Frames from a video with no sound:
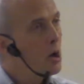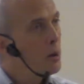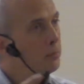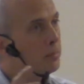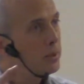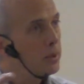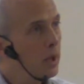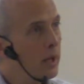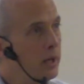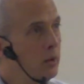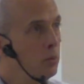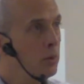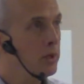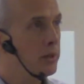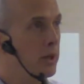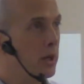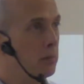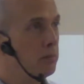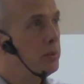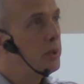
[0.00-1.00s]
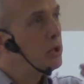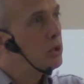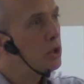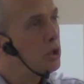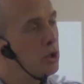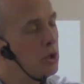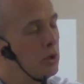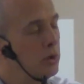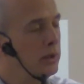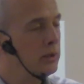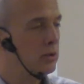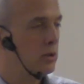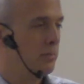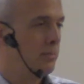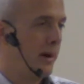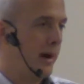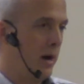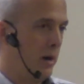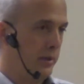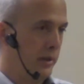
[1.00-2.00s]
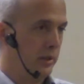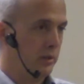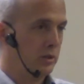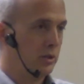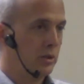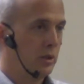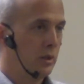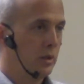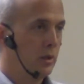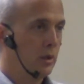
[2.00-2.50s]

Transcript: play with it, be curious about it.